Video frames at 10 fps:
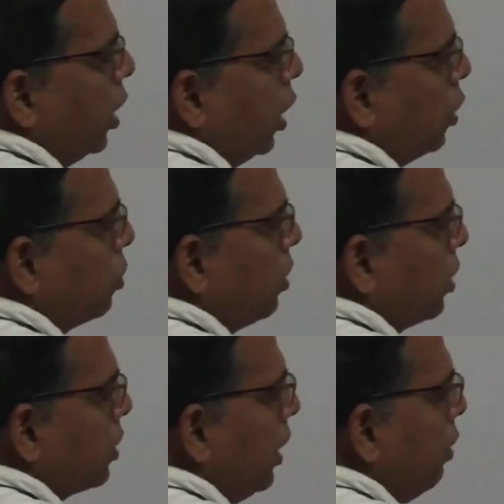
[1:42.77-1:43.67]
into the
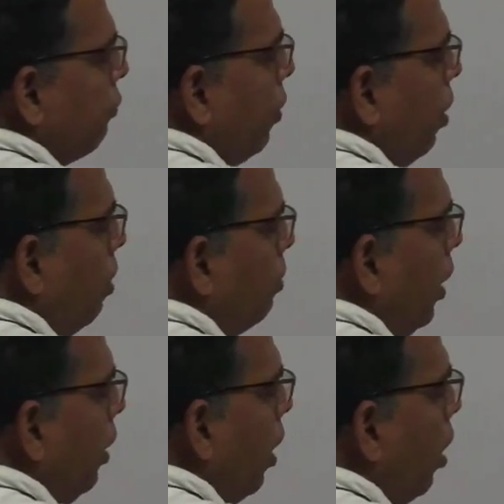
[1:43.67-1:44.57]
standard form,
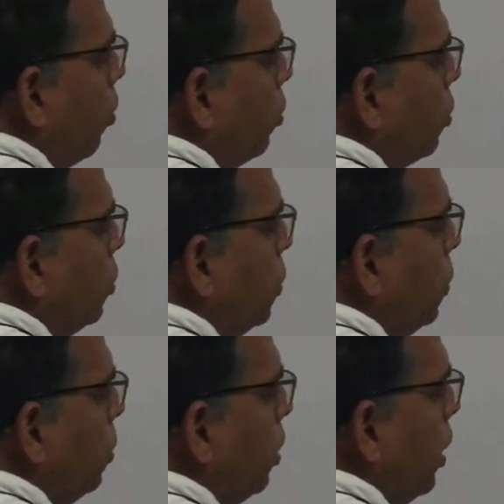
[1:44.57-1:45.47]
then how to
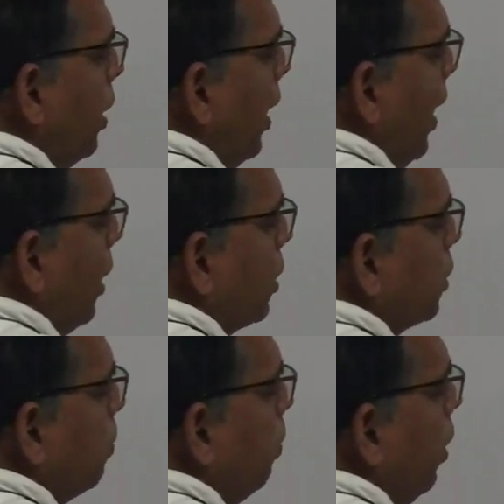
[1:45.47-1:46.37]
do?
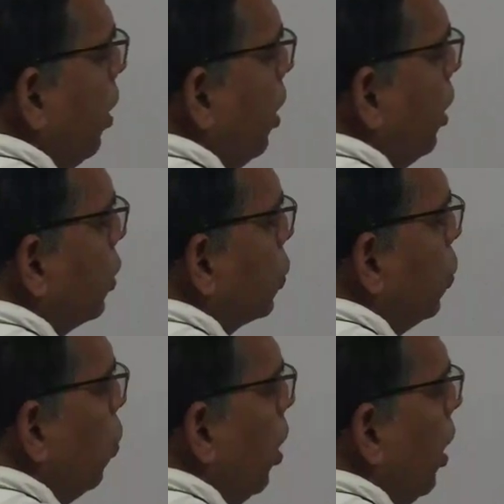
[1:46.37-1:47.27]
X plus
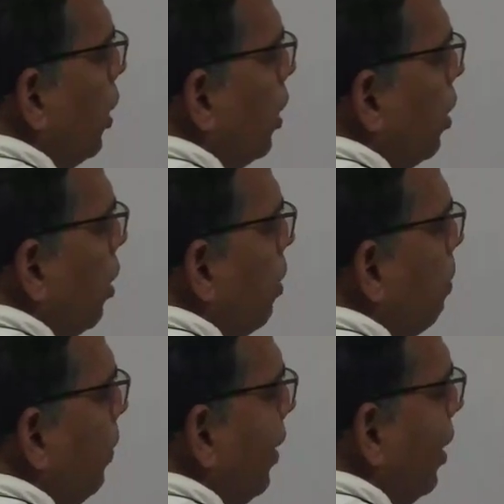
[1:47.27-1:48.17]
y
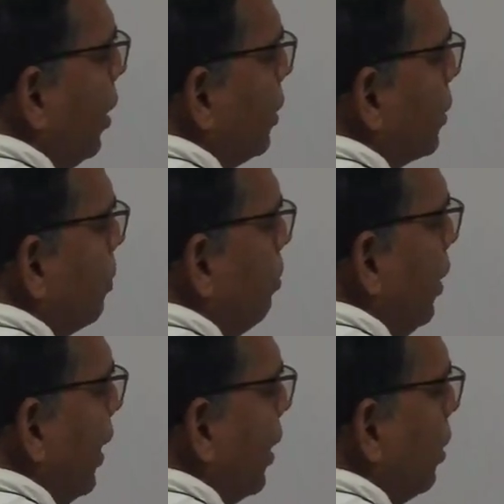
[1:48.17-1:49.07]
plus
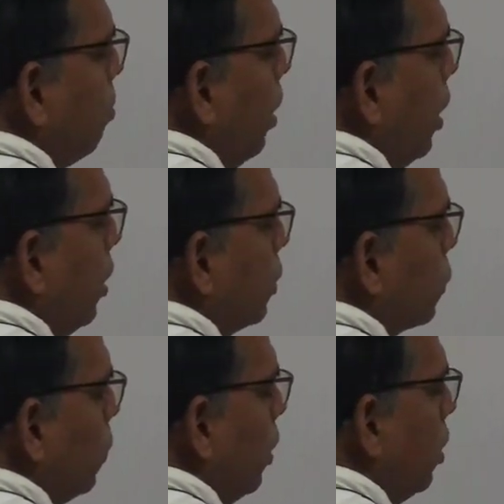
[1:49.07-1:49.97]
bracket minus
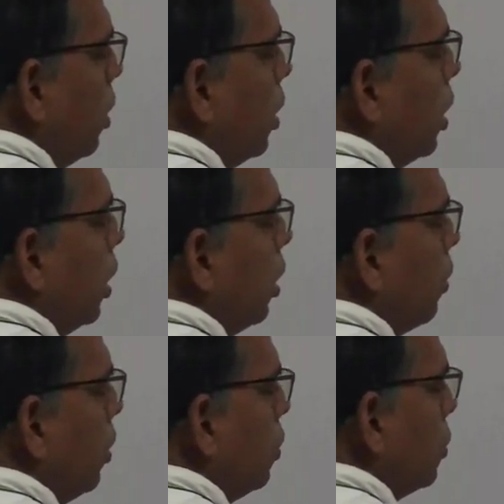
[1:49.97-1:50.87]
1
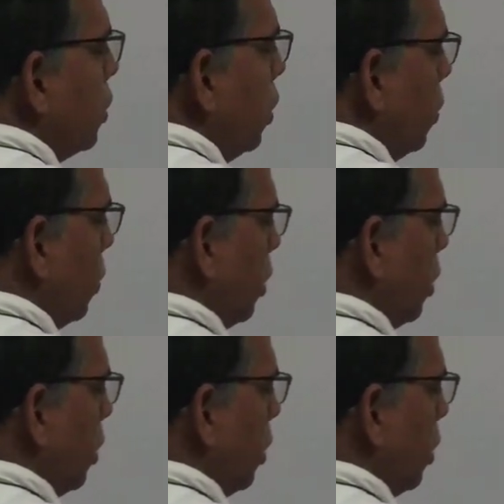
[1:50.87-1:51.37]
equal to 0.